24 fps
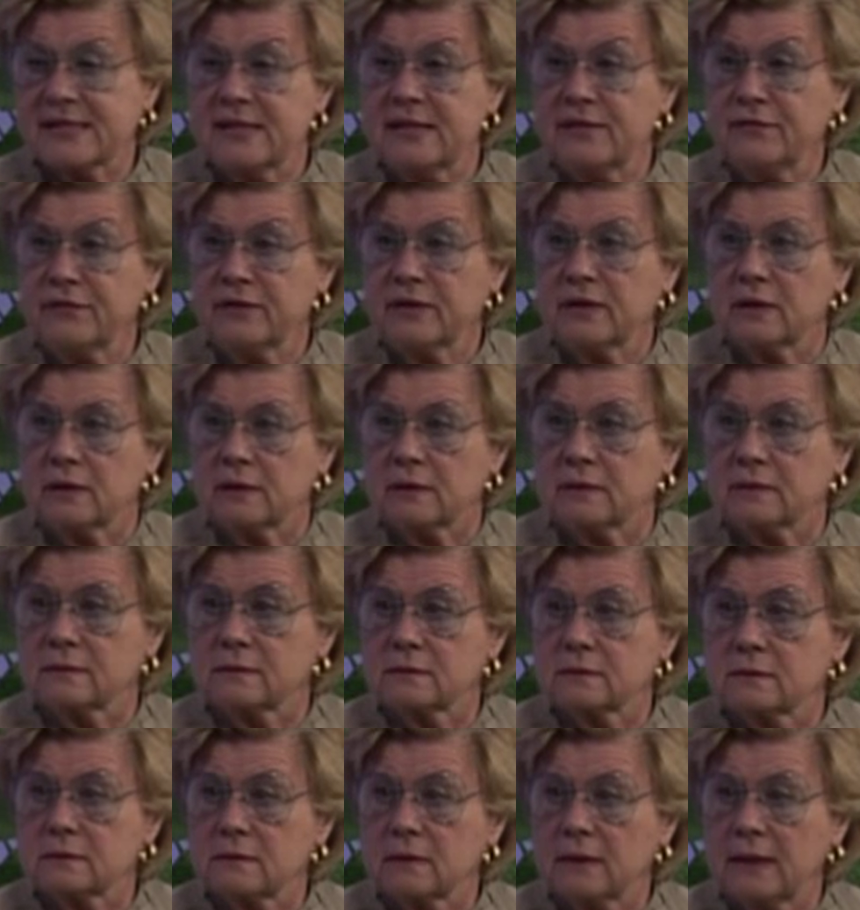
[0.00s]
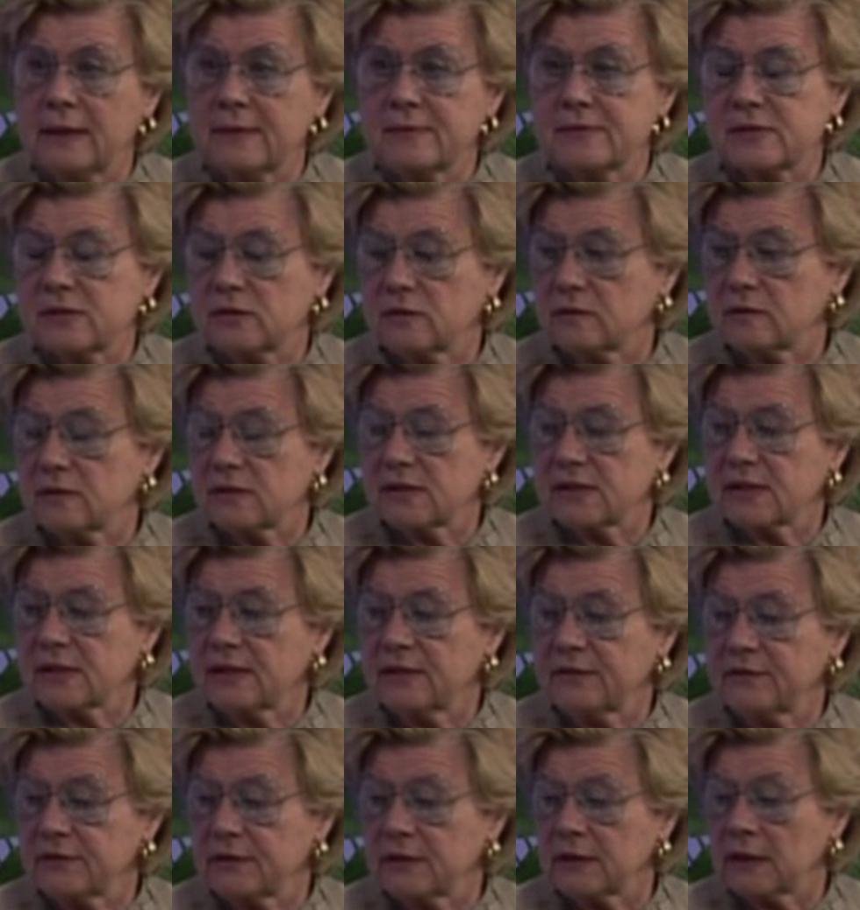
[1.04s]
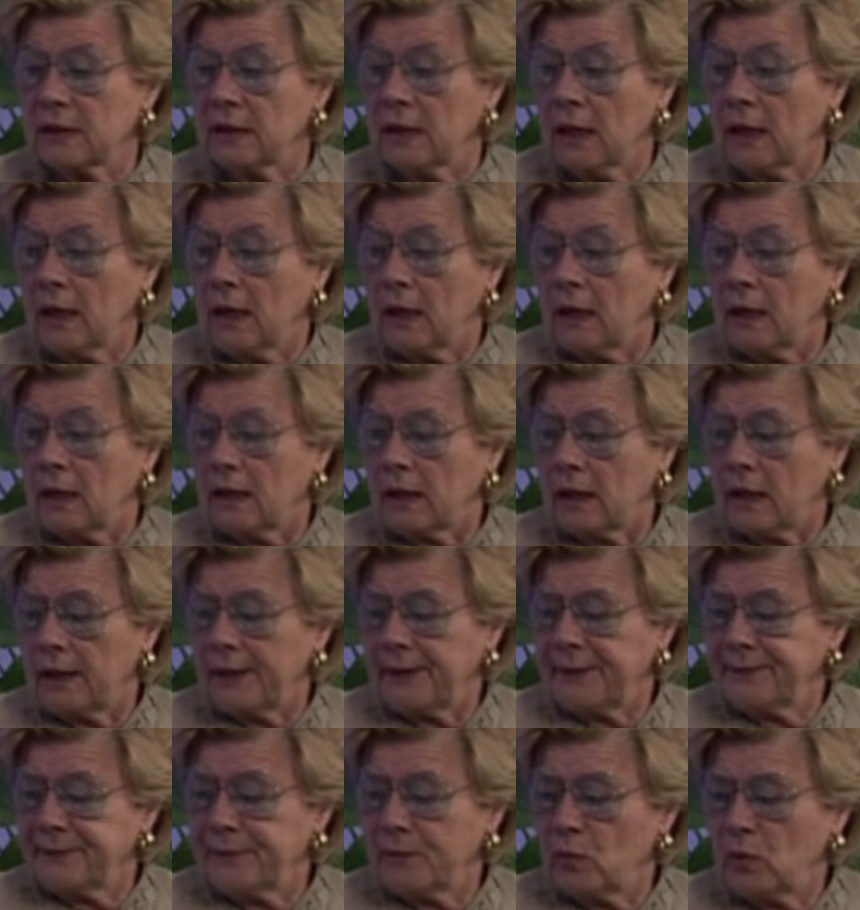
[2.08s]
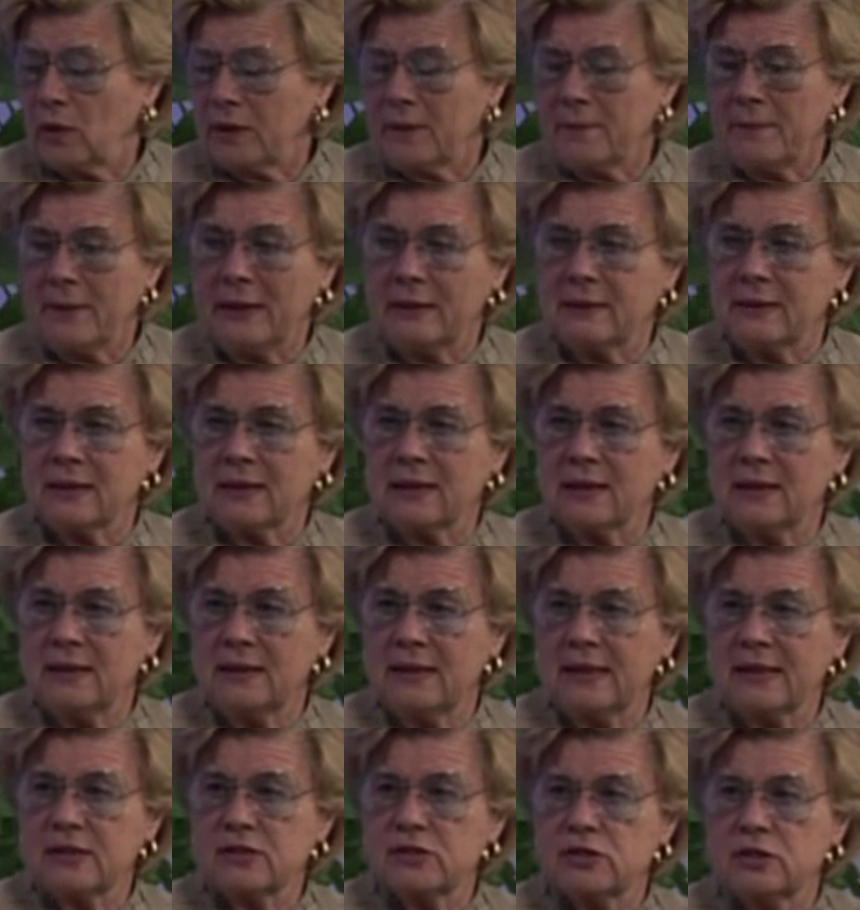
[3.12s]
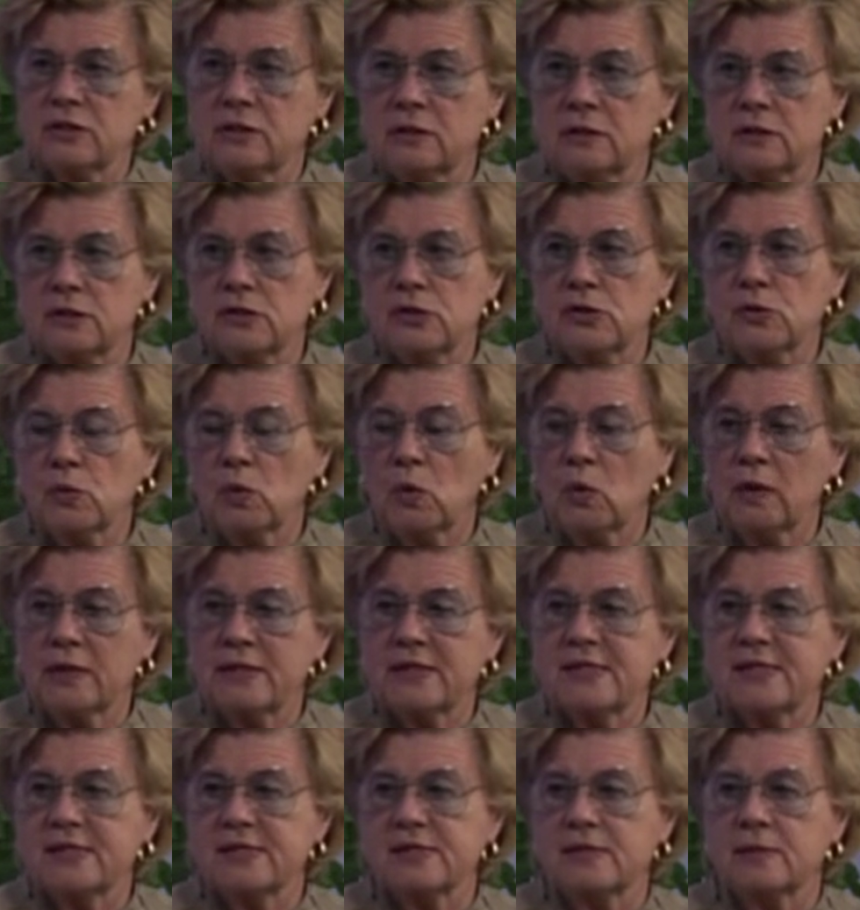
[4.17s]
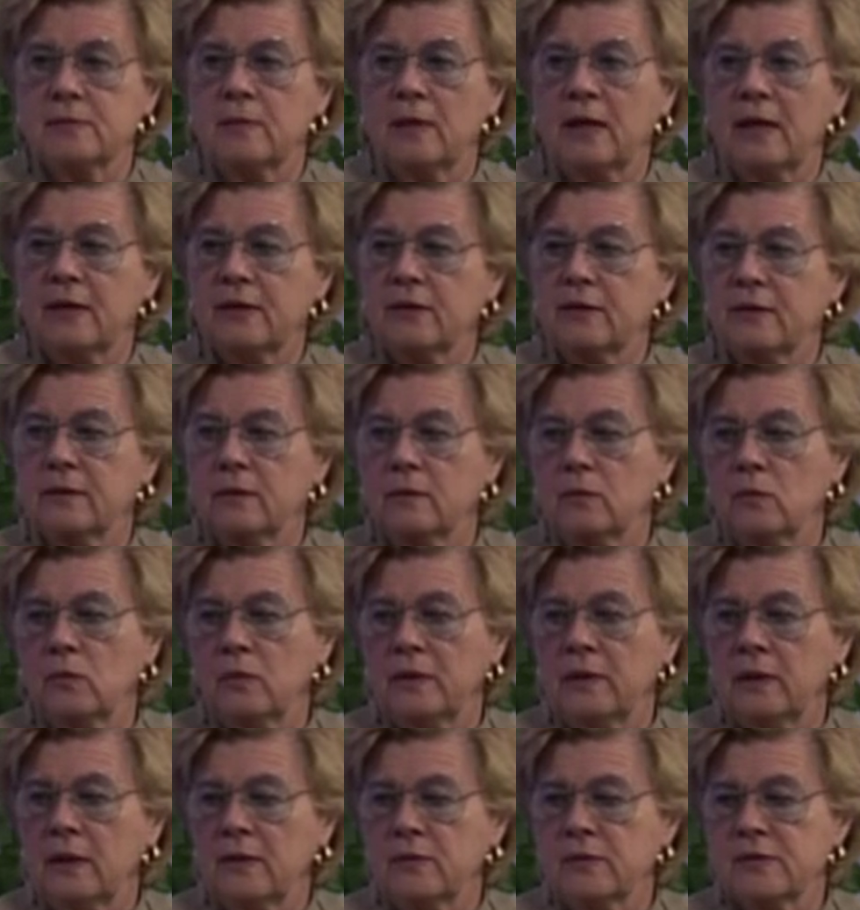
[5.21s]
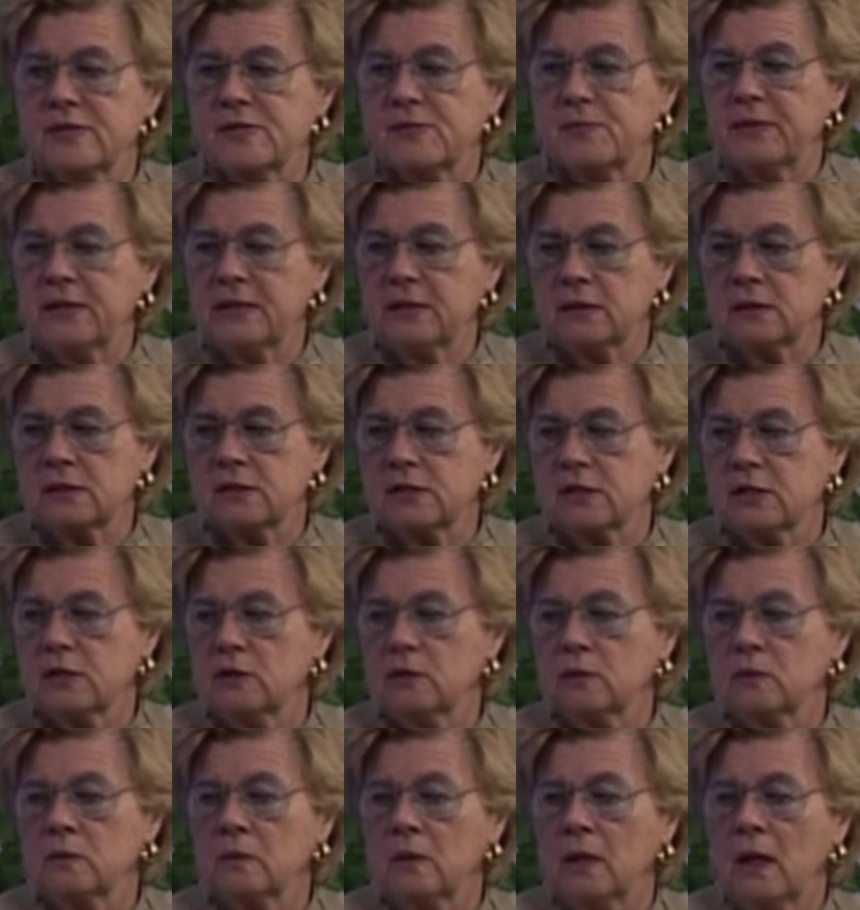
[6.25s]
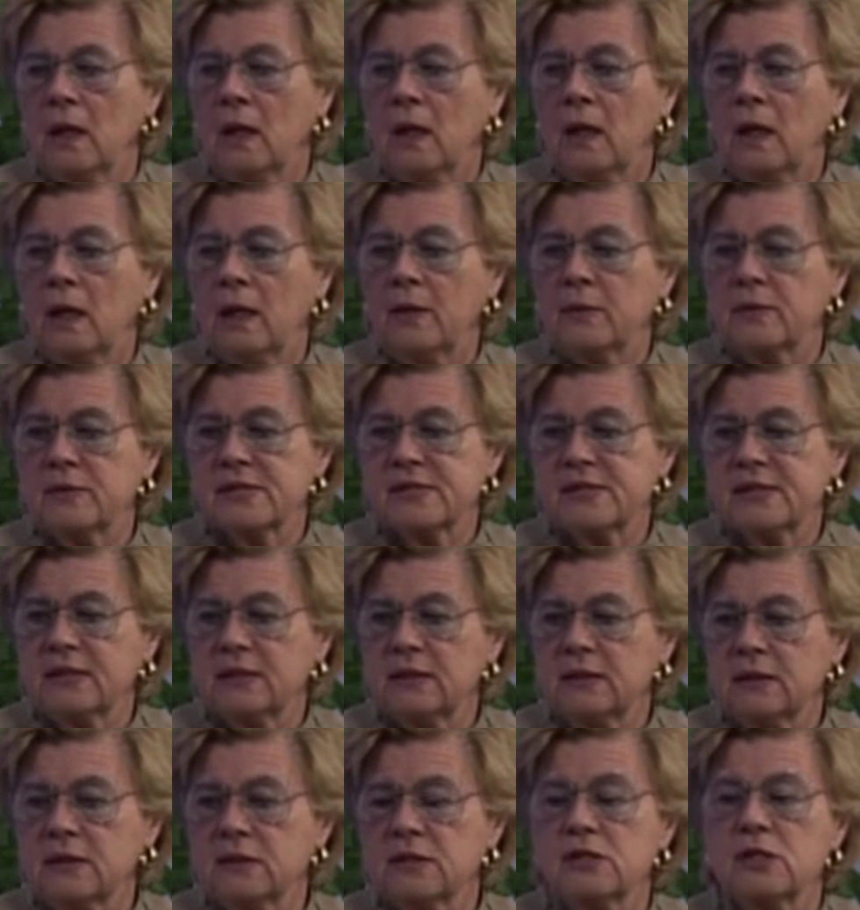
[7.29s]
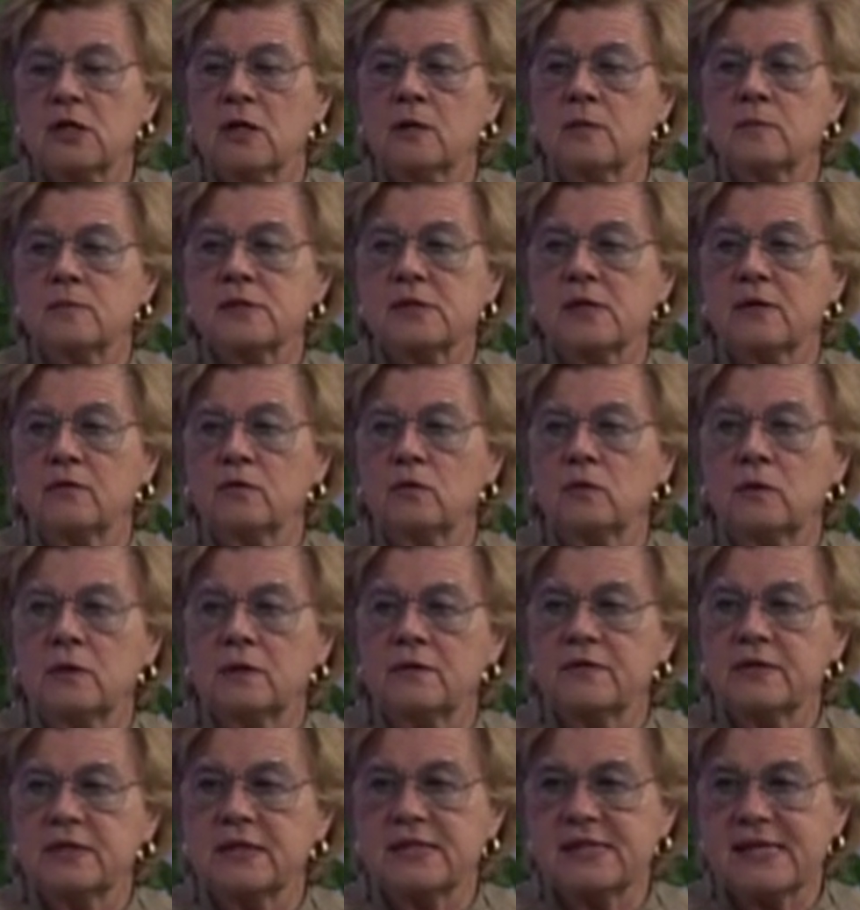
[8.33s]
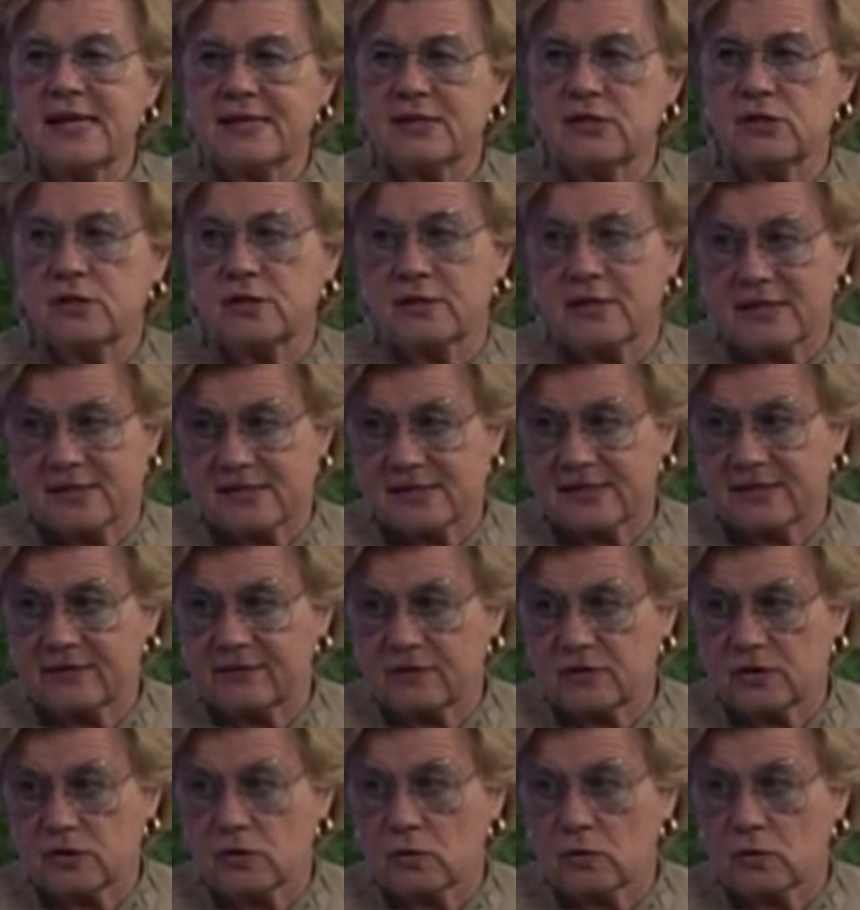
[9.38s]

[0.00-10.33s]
significant, absolutely significant. What about the connection to autism? When I was speaking to you, I was thinking in terms of all of the attention that's given to